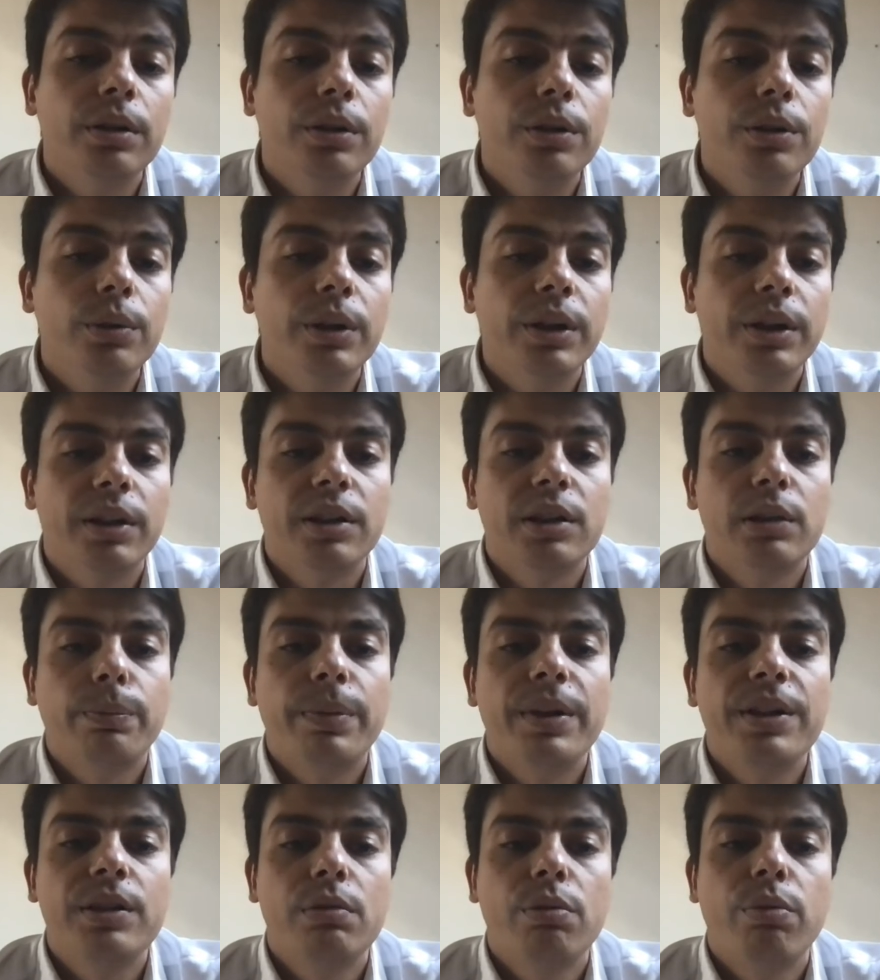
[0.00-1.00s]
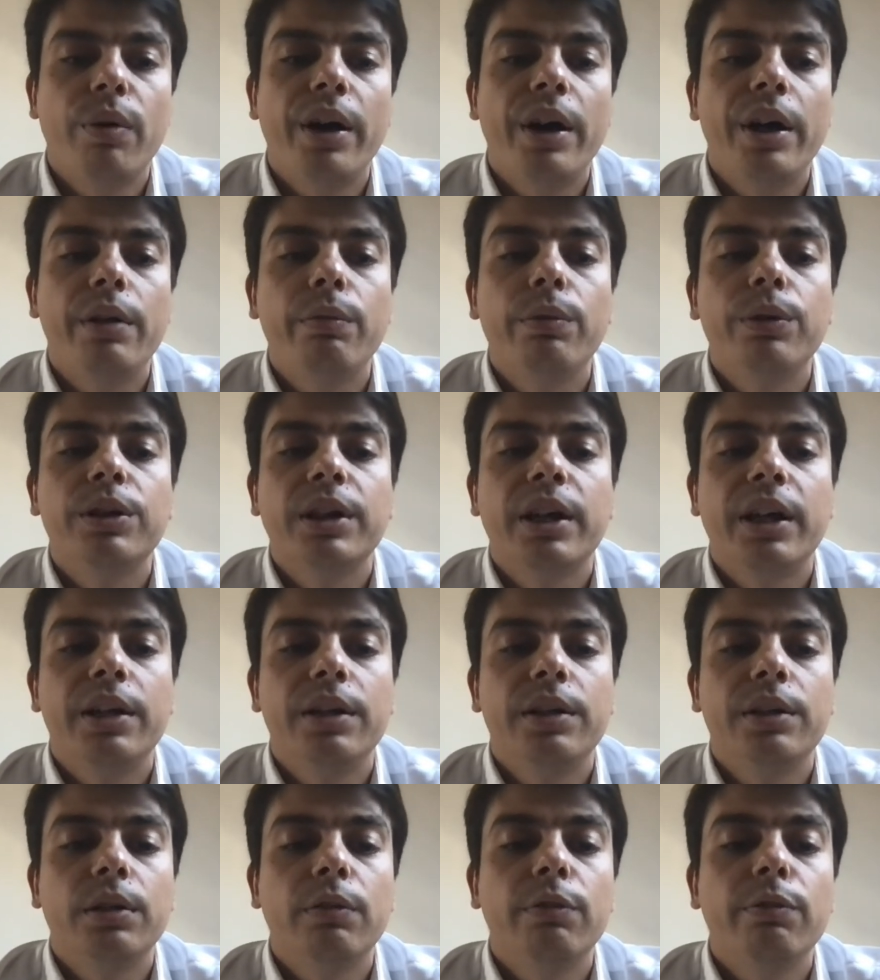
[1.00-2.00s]
You can specify what
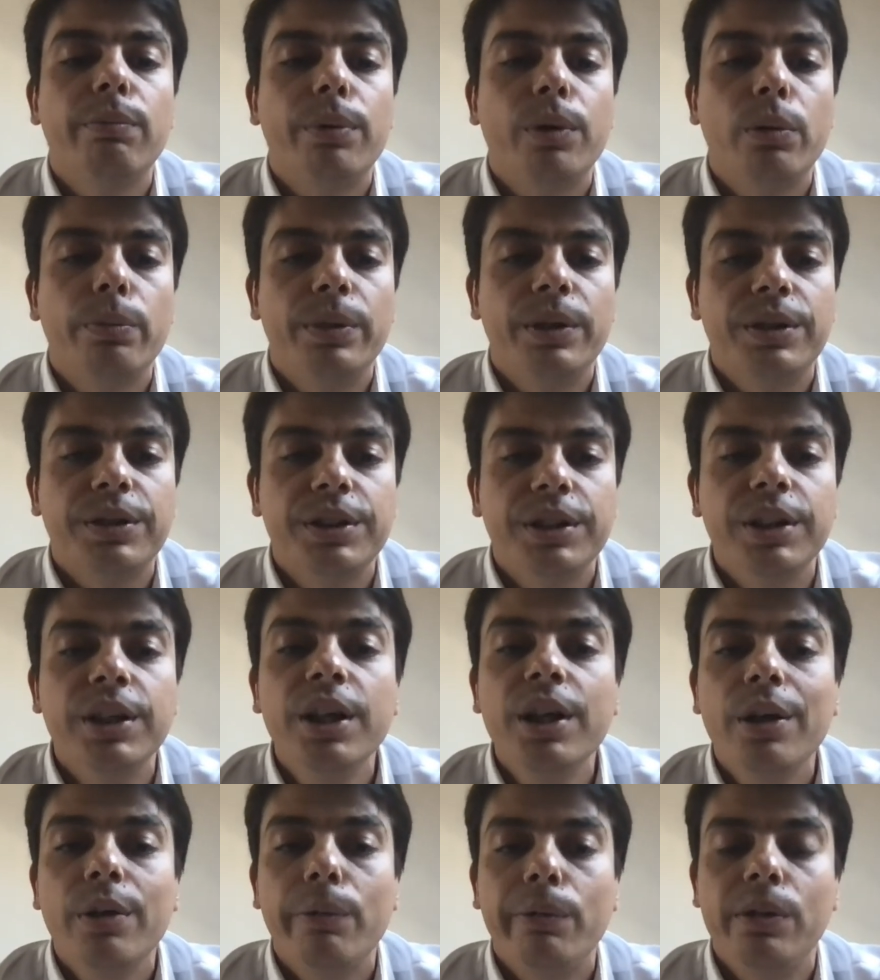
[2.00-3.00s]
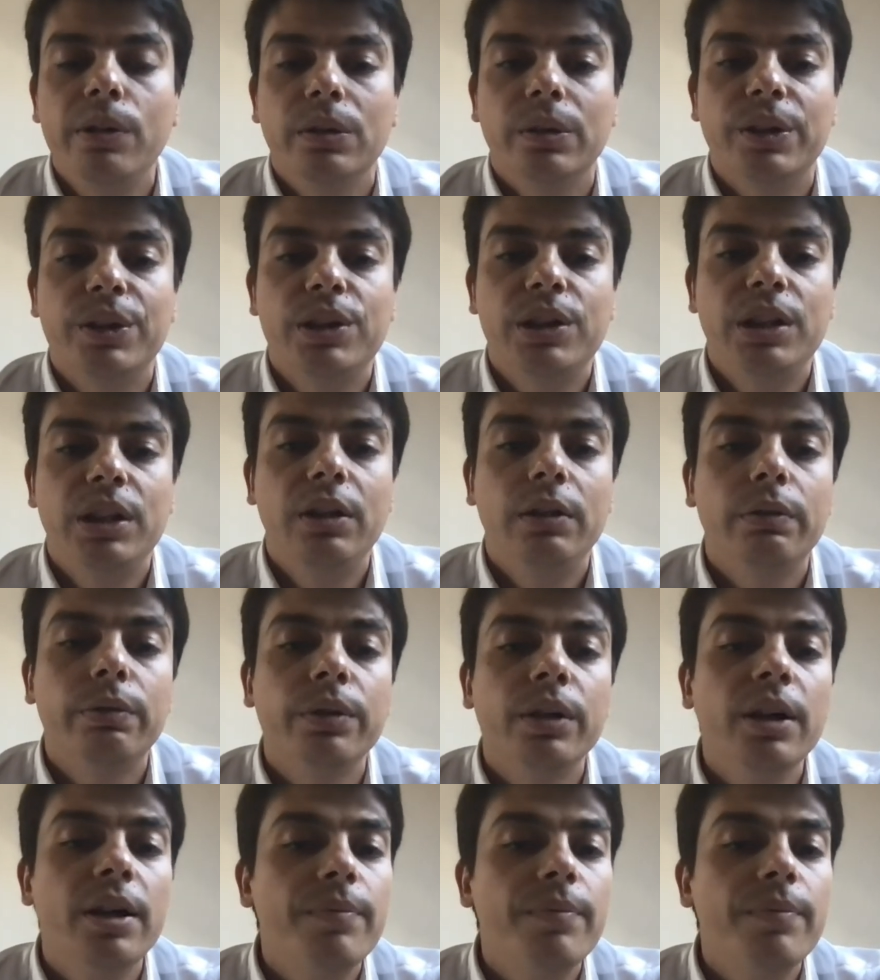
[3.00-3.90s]
kind of property will receive